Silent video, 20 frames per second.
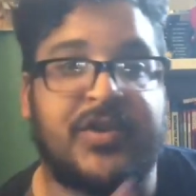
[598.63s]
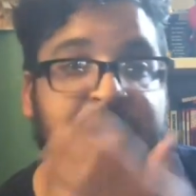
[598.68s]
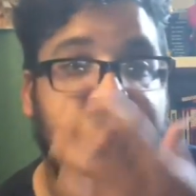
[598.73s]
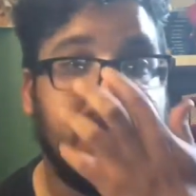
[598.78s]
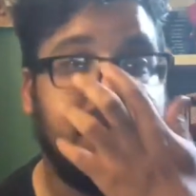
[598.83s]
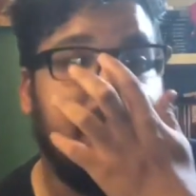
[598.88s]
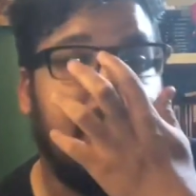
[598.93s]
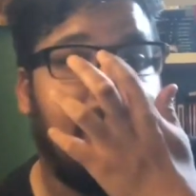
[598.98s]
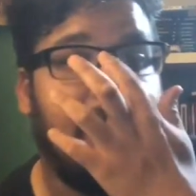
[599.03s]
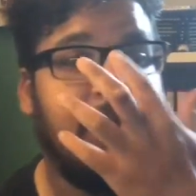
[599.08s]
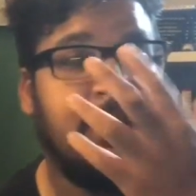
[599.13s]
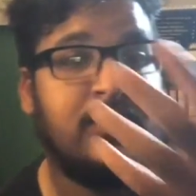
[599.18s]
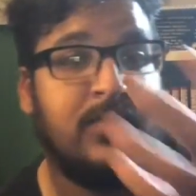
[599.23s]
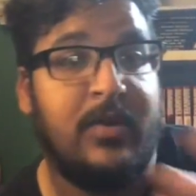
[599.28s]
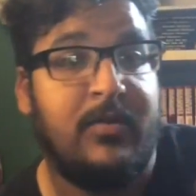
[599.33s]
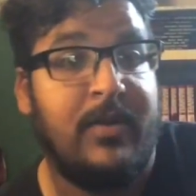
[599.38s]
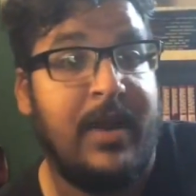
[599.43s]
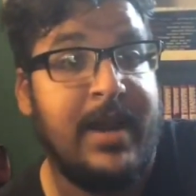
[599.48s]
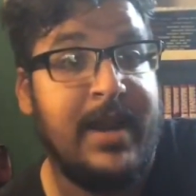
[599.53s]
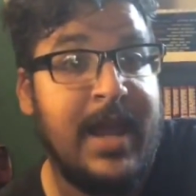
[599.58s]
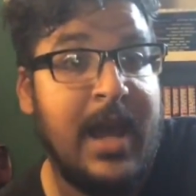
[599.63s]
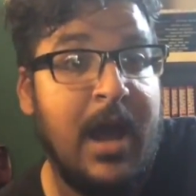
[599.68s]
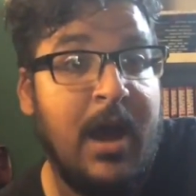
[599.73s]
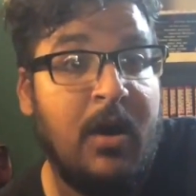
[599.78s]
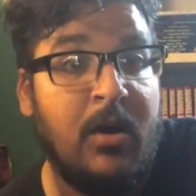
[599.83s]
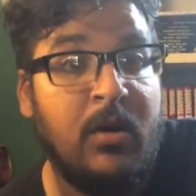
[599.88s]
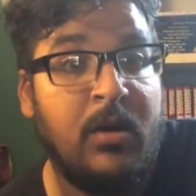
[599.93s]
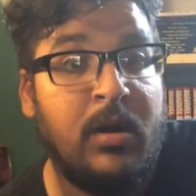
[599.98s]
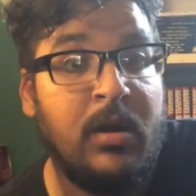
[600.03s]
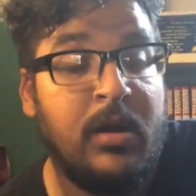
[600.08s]
Jason Aaron's run right
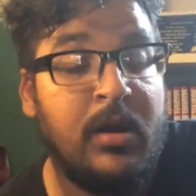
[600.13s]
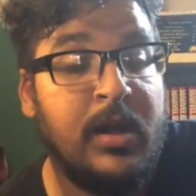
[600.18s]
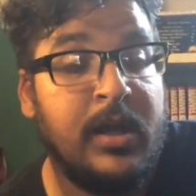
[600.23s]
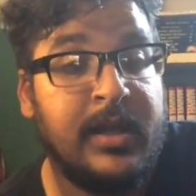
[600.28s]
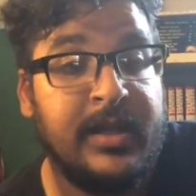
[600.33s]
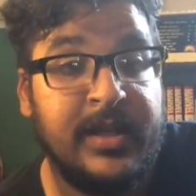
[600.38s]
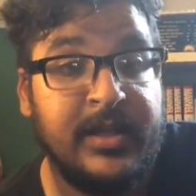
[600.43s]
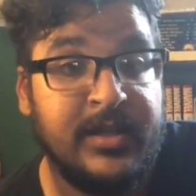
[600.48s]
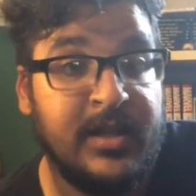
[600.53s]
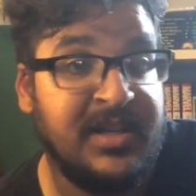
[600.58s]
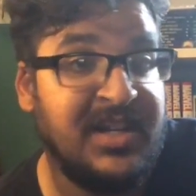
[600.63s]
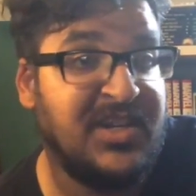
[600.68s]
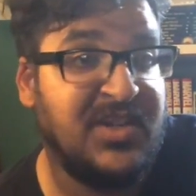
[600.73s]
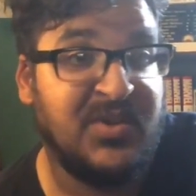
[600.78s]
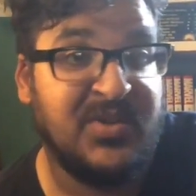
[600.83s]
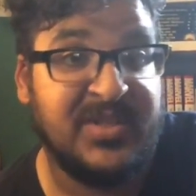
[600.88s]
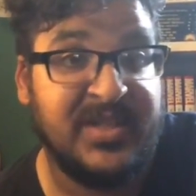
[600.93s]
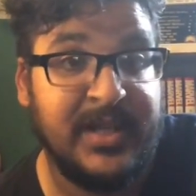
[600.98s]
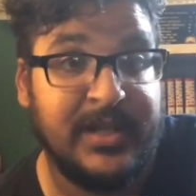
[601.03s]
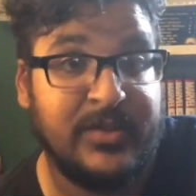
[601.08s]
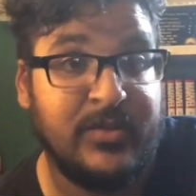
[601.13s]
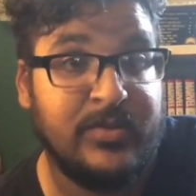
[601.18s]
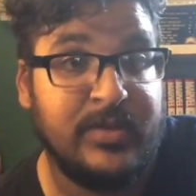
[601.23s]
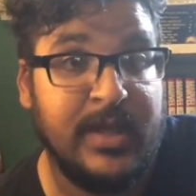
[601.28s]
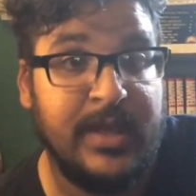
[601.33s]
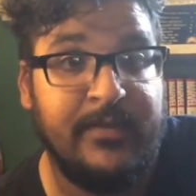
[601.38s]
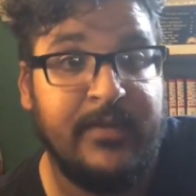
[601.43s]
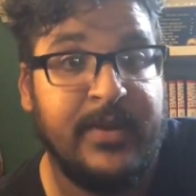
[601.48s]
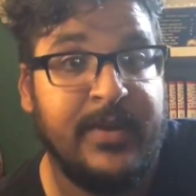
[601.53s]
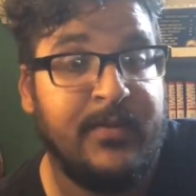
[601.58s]
now. It's on issue 6 or
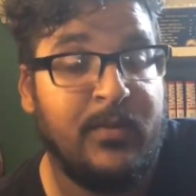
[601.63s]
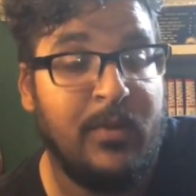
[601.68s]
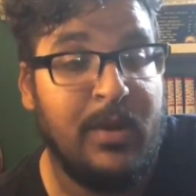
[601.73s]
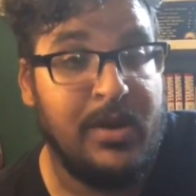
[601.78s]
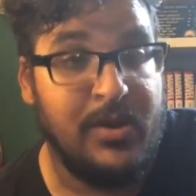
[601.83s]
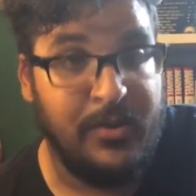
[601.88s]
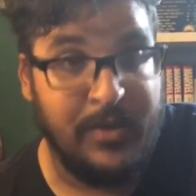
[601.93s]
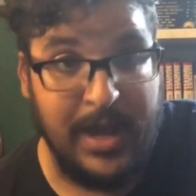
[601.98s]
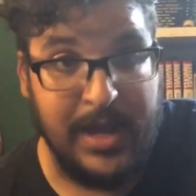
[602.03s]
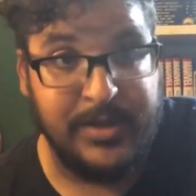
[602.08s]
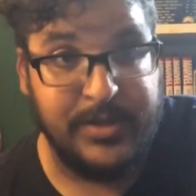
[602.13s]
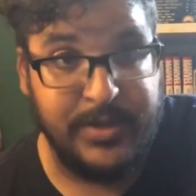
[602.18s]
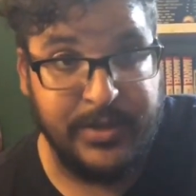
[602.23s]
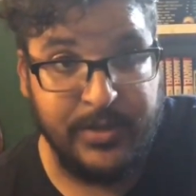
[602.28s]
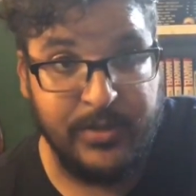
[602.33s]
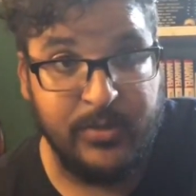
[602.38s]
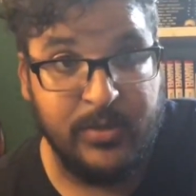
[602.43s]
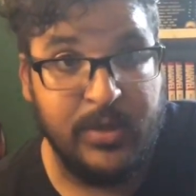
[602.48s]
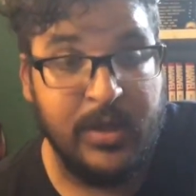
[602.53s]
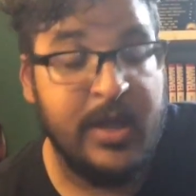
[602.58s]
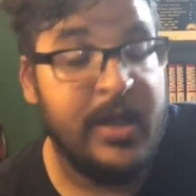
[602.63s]
7 if you want to do that too.